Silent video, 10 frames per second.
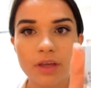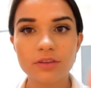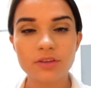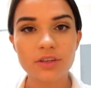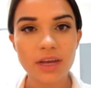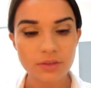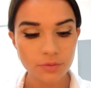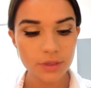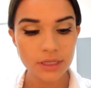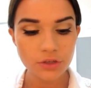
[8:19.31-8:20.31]
So she has
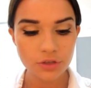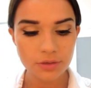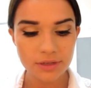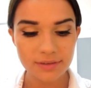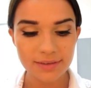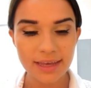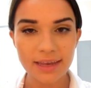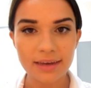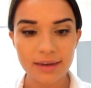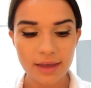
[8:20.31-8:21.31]
really dewy
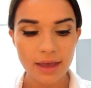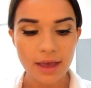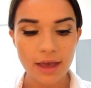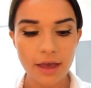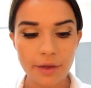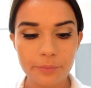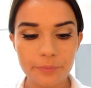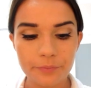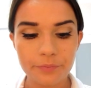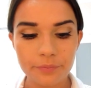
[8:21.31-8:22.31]
skin,
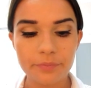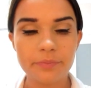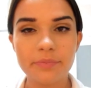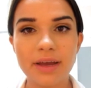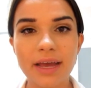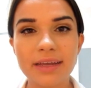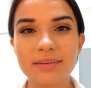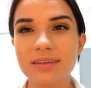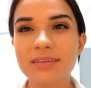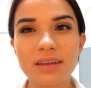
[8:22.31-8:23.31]
and
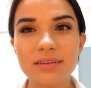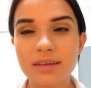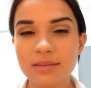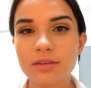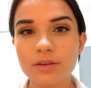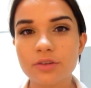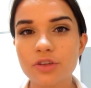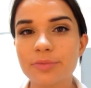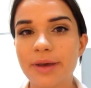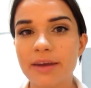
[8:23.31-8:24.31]
it doesn't look
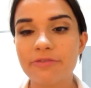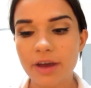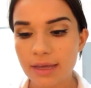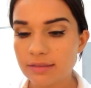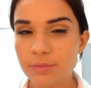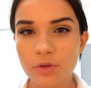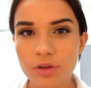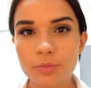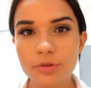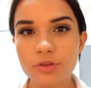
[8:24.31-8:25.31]
too mattified, so I'm not
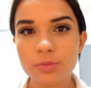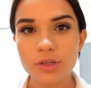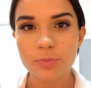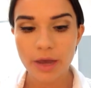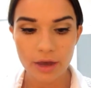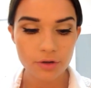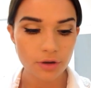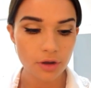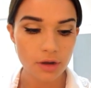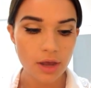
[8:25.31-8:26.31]
going to put too much powder
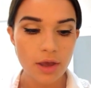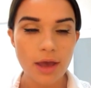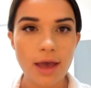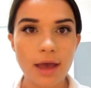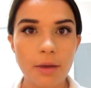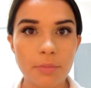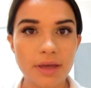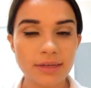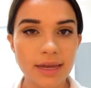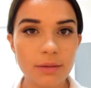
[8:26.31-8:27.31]
on.
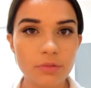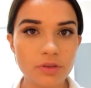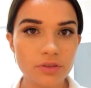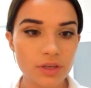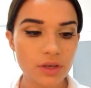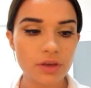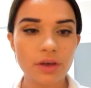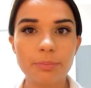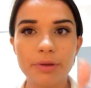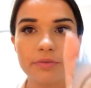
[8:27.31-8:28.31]
And I am using
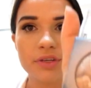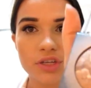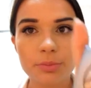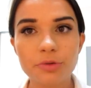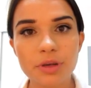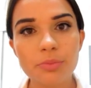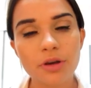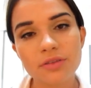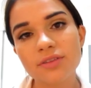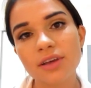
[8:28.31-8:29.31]
a bit of a shimmery
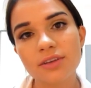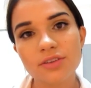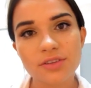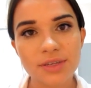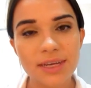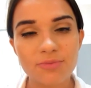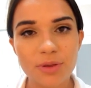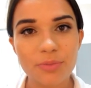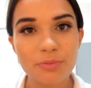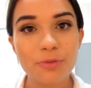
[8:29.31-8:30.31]
bronzer just to give
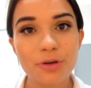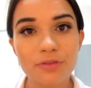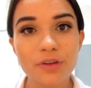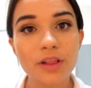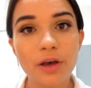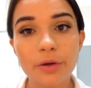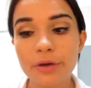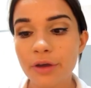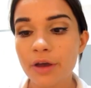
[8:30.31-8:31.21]
me a bit more of a glow.